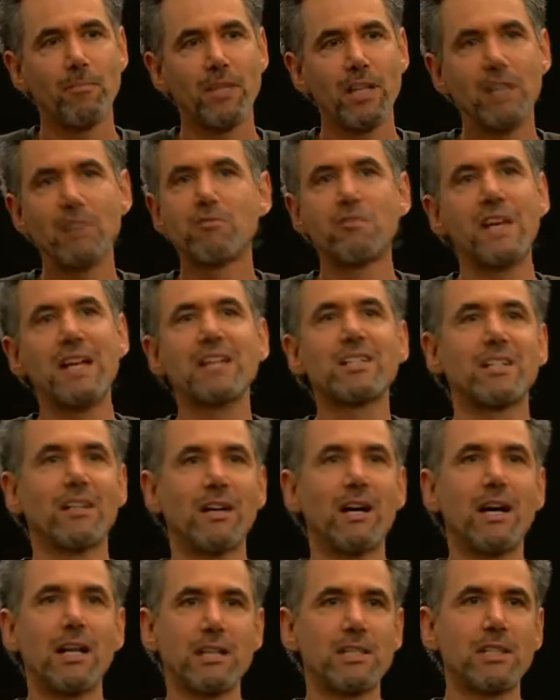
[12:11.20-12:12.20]

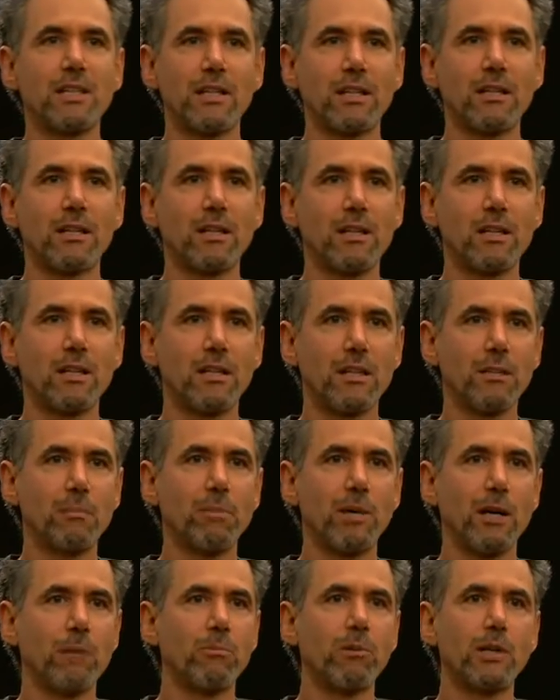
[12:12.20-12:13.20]
infantilizing the
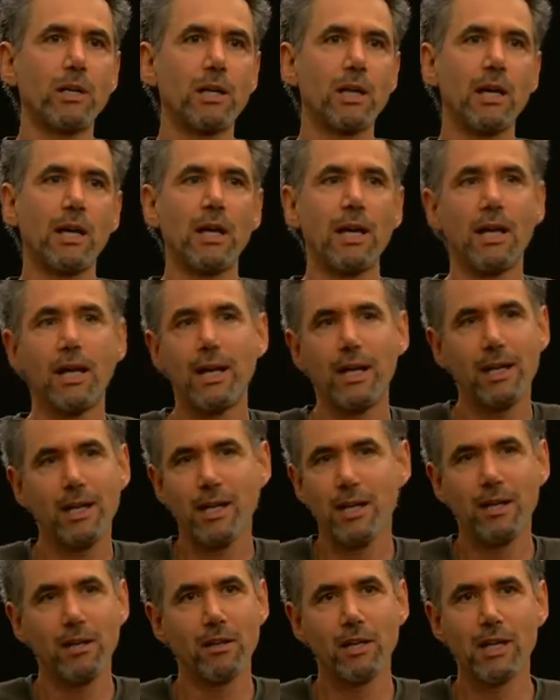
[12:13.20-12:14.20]
public.
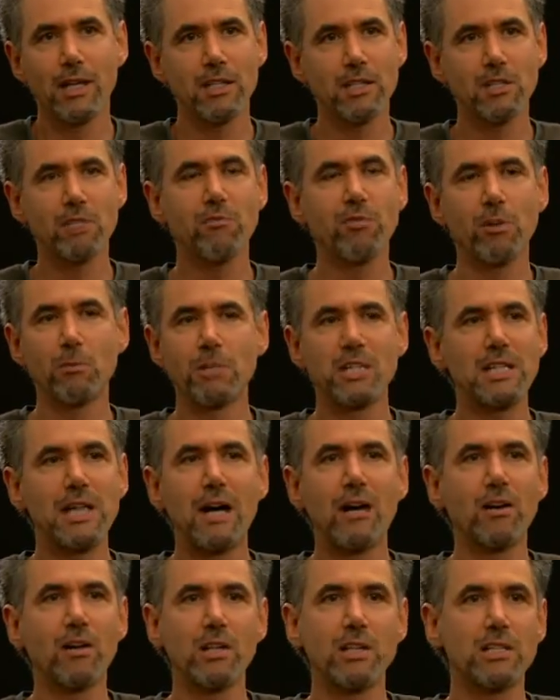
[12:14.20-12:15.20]
And again, from a
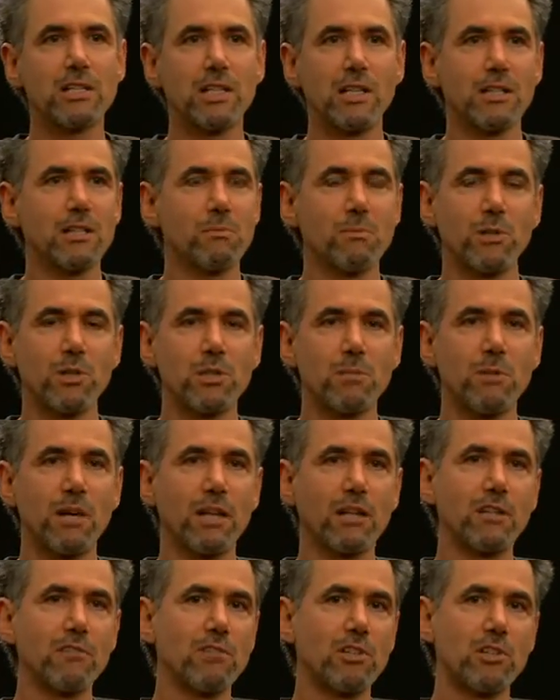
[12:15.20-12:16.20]
dollar and cents
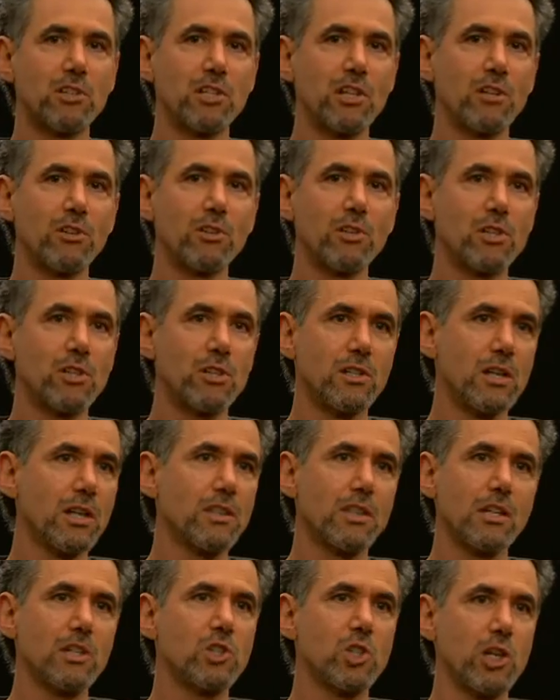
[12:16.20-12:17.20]
perspective, there's
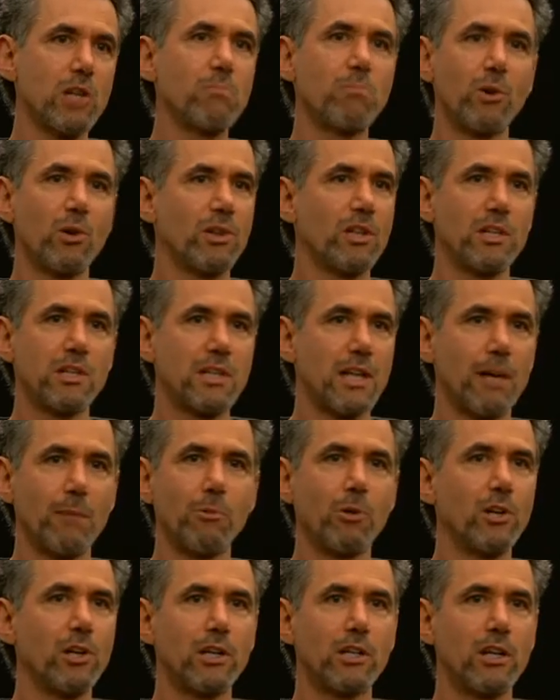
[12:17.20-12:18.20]
nothing cheaper than
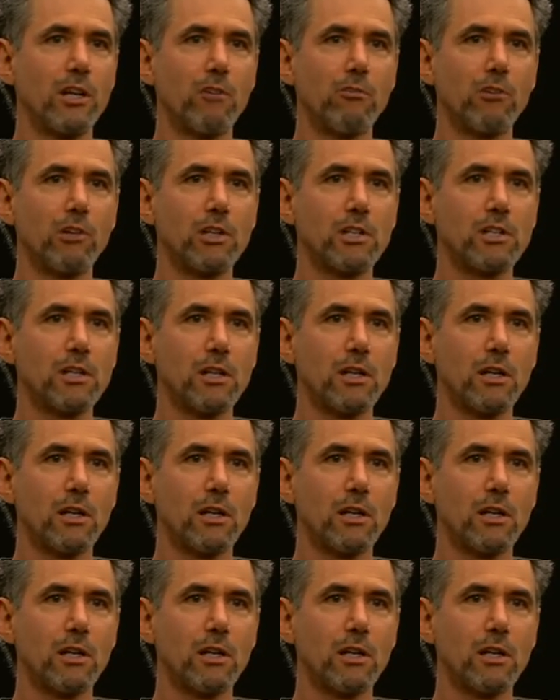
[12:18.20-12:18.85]
tabloid coverage.